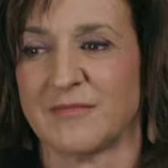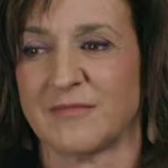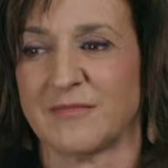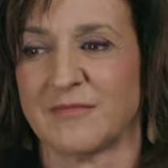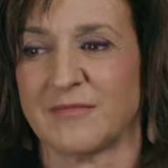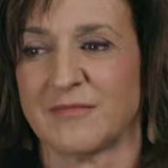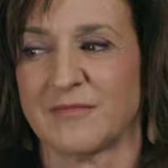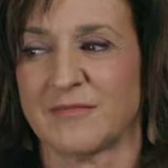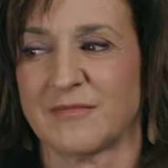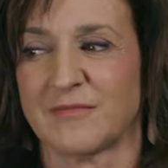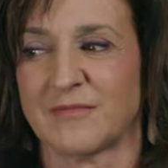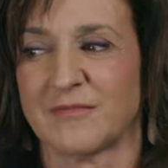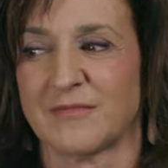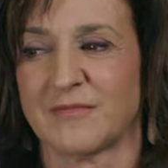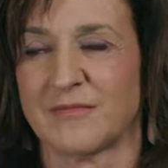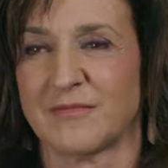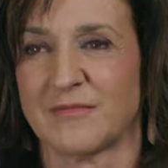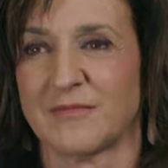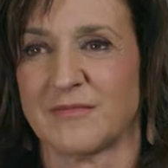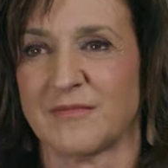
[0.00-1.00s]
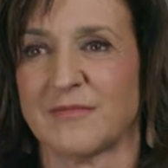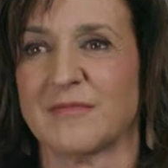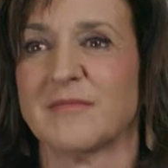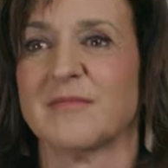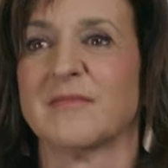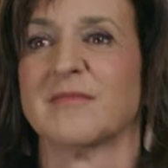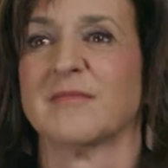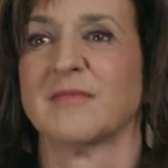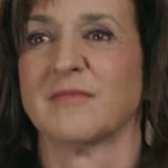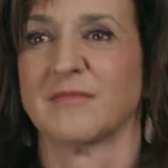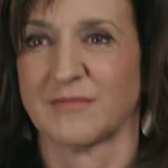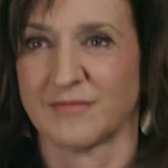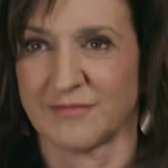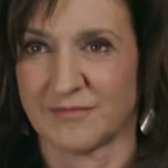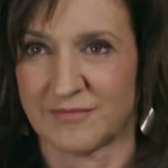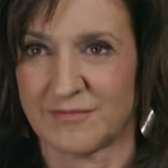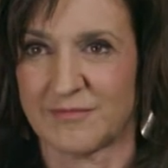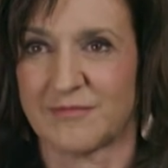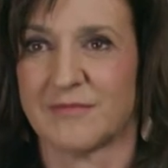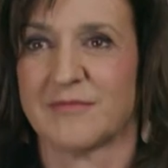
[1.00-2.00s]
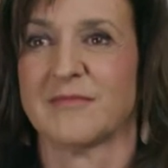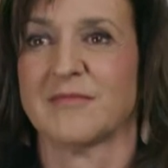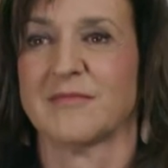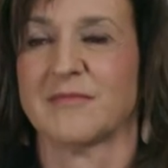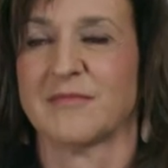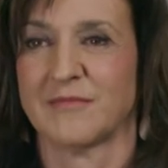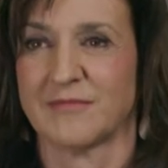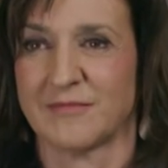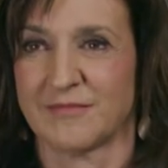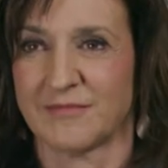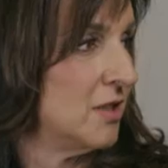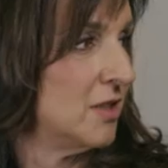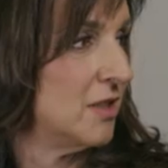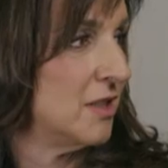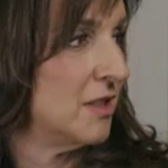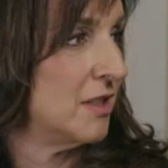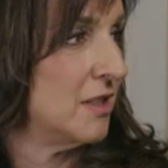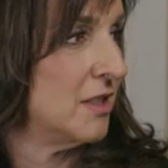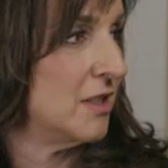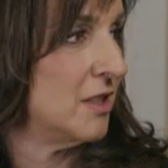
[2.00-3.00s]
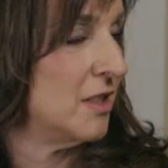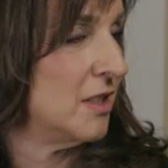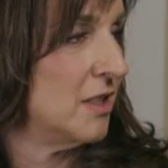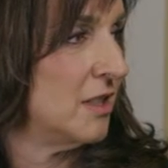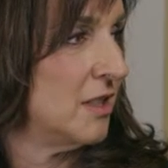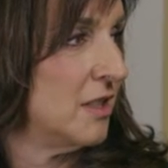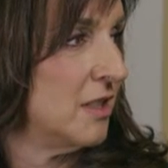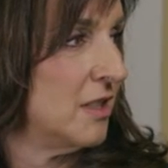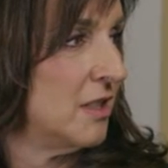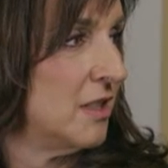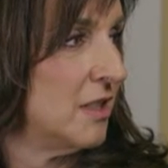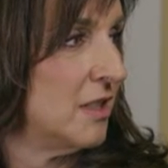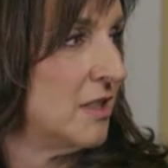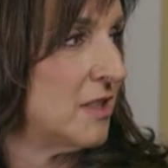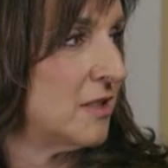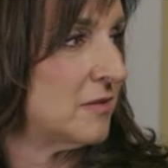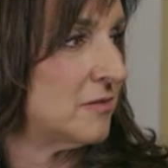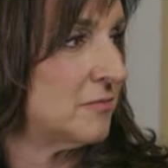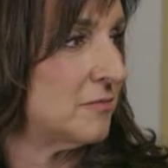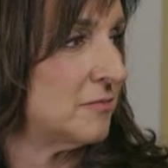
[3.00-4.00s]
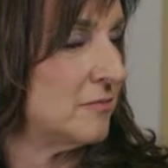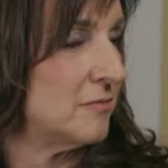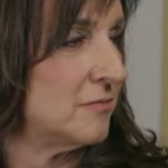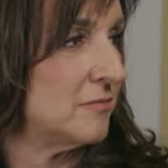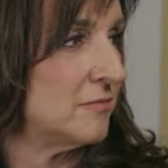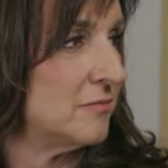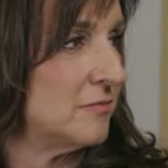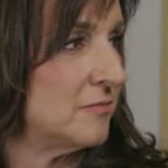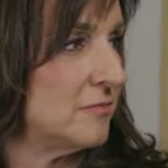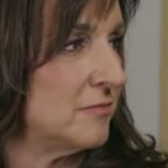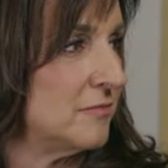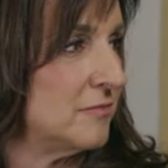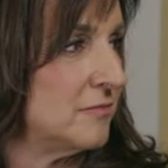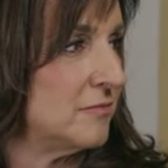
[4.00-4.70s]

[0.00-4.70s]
(not speaking)